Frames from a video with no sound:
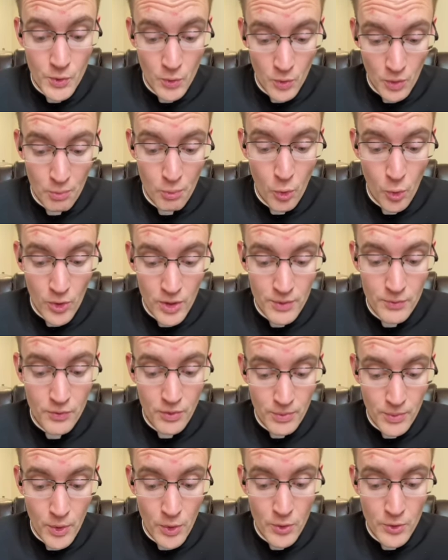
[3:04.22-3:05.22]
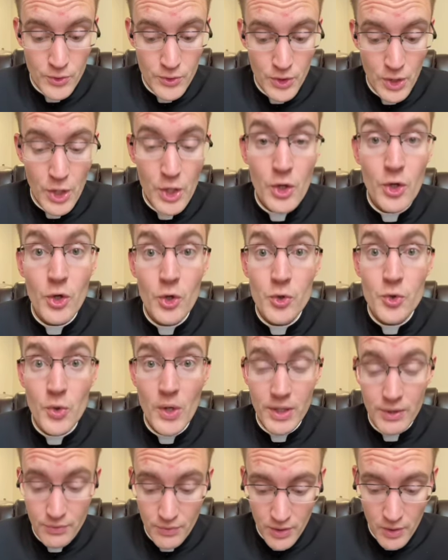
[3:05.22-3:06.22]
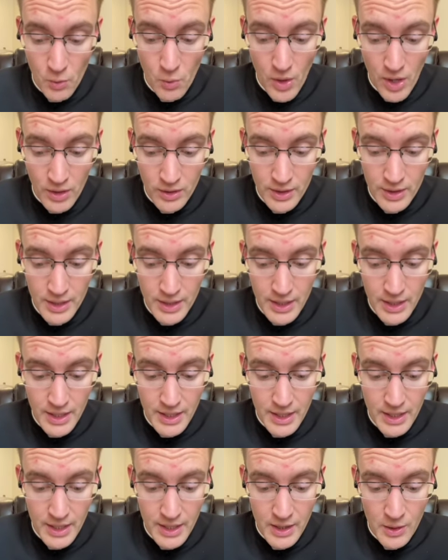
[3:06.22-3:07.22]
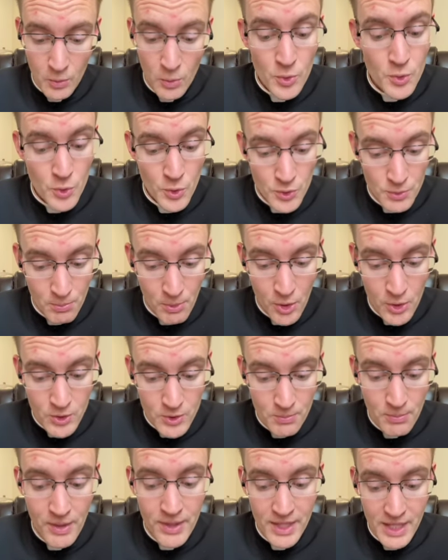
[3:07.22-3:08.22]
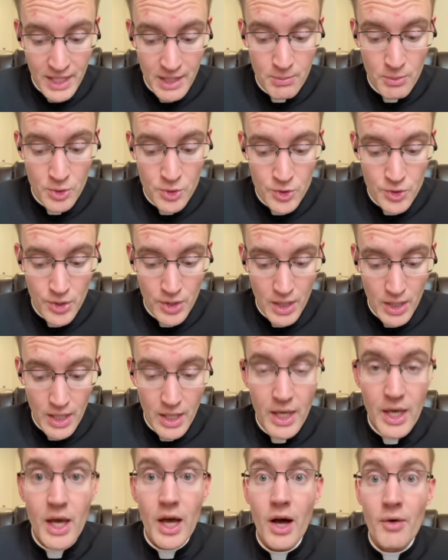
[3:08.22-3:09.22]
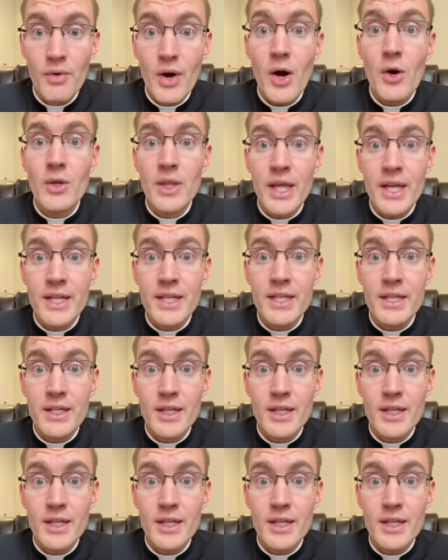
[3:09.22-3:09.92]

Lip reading: are reported from those who drank from the well, which was marked by the image of Our Lady